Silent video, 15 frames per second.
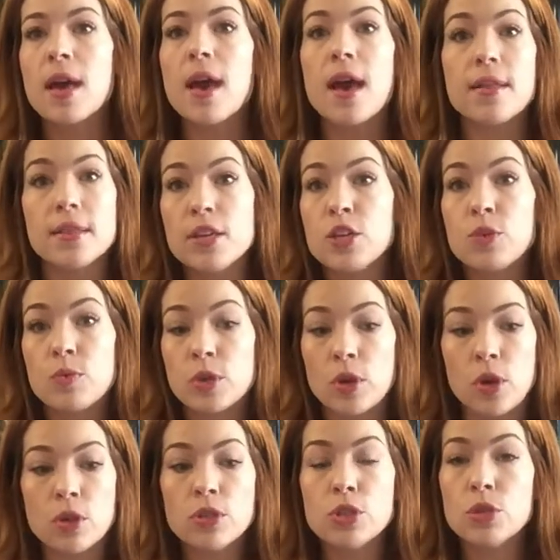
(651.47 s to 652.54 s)
And then you would
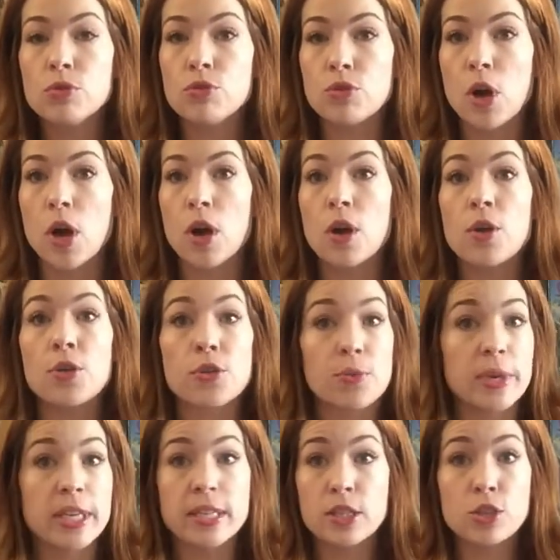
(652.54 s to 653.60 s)
also draw
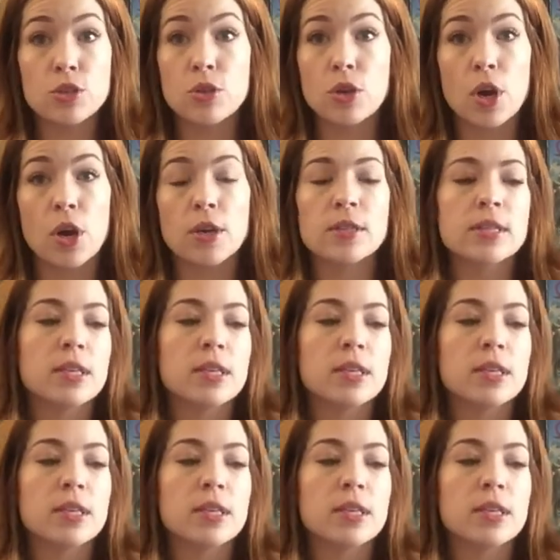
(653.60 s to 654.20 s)
3 additional cards